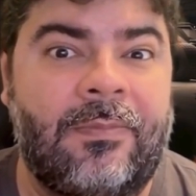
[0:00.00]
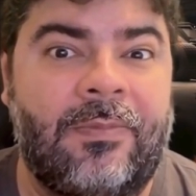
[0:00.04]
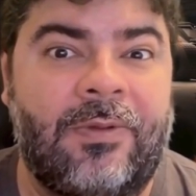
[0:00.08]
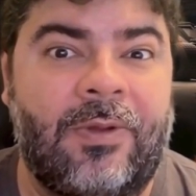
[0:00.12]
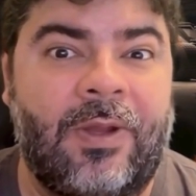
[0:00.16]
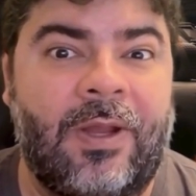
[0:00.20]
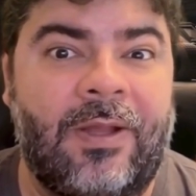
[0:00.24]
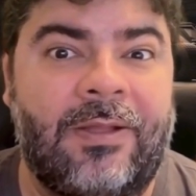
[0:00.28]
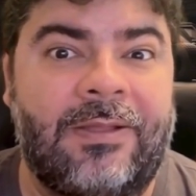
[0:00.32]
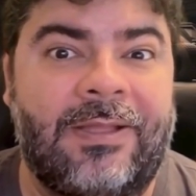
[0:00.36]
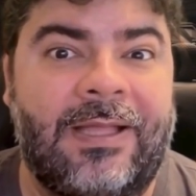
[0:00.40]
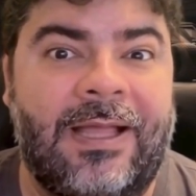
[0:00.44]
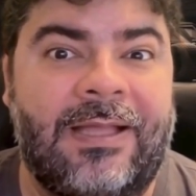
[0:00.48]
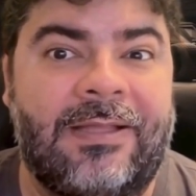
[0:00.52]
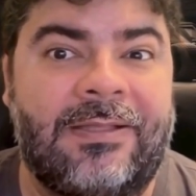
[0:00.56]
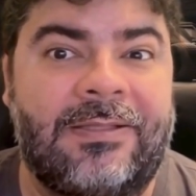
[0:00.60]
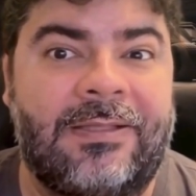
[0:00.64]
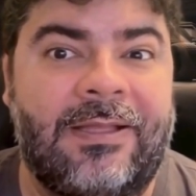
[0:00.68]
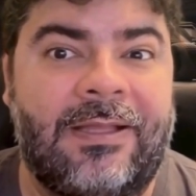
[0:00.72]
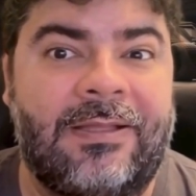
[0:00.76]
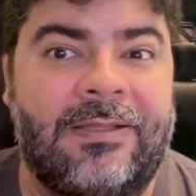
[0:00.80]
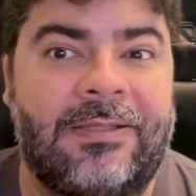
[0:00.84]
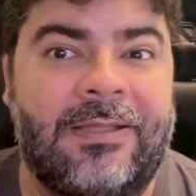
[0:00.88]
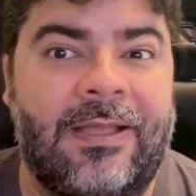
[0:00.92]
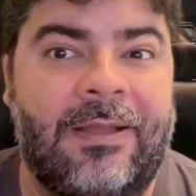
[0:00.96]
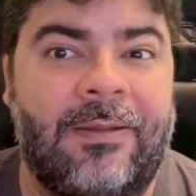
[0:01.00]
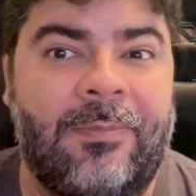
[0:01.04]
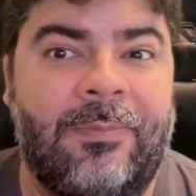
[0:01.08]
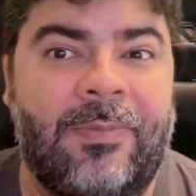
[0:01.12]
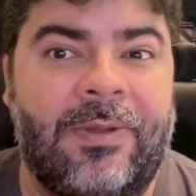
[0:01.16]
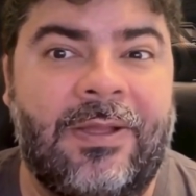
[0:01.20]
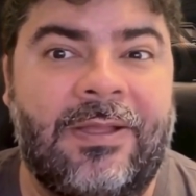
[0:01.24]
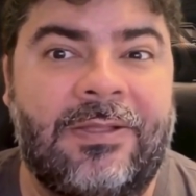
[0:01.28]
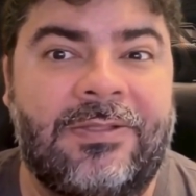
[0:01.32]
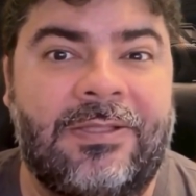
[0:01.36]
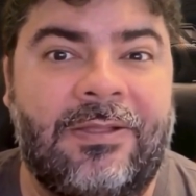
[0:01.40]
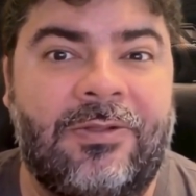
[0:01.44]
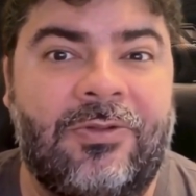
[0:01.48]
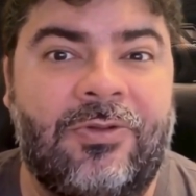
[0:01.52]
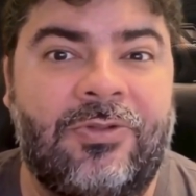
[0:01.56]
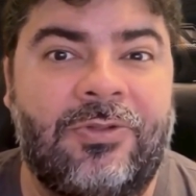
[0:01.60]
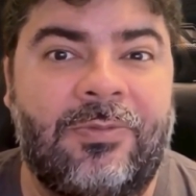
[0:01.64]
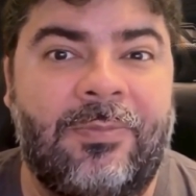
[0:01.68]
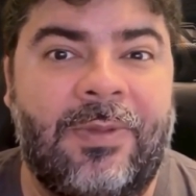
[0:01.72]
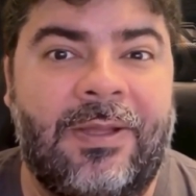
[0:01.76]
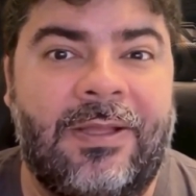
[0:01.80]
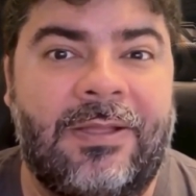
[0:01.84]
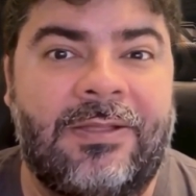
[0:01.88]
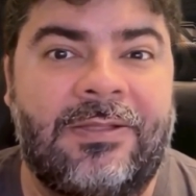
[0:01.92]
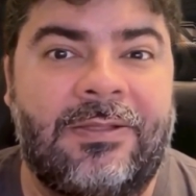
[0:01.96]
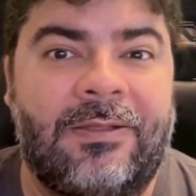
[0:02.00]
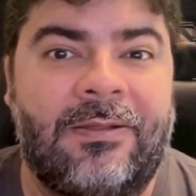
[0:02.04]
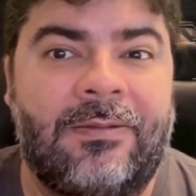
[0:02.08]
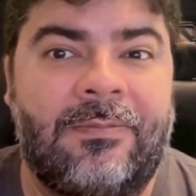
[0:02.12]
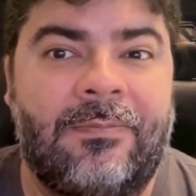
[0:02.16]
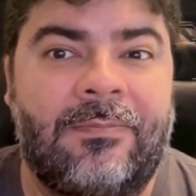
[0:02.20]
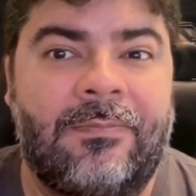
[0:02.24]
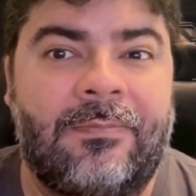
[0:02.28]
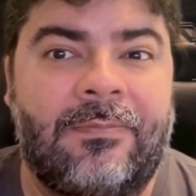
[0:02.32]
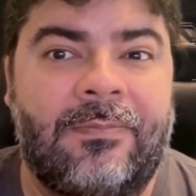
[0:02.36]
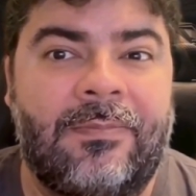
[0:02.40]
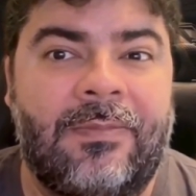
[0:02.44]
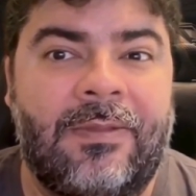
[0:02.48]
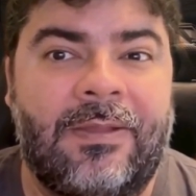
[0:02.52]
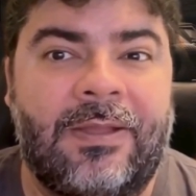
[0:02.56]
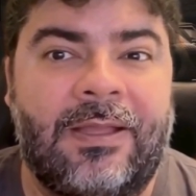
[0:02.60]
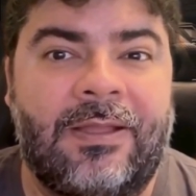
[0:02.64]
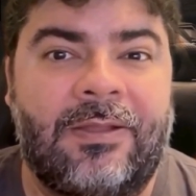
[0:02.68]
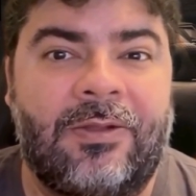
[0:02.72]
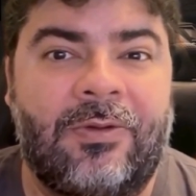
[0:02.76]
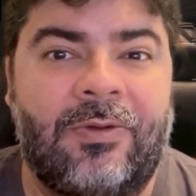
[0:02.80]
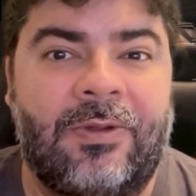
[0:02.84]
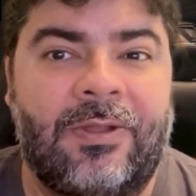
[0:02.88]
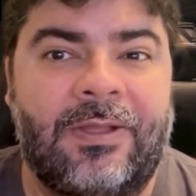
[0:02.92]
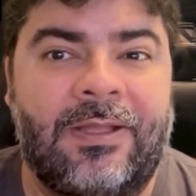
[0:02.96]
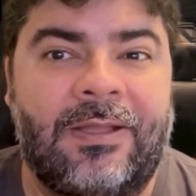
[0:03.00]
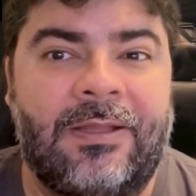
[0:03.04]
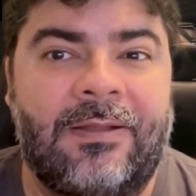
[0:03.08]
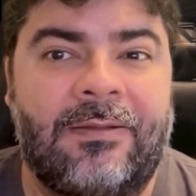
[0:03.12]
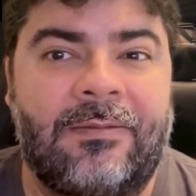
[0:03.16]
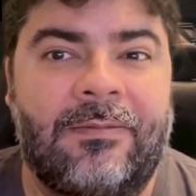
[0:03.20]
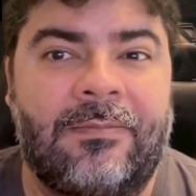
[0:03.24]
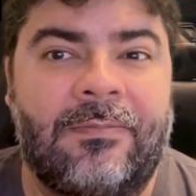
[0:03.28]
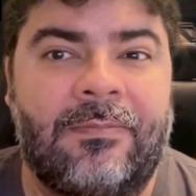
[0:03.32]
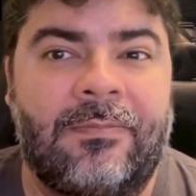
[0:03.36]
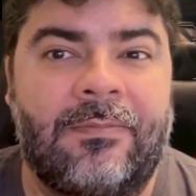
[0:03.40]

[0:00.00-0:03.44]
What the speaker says: Don takes this and brings it to space, literally.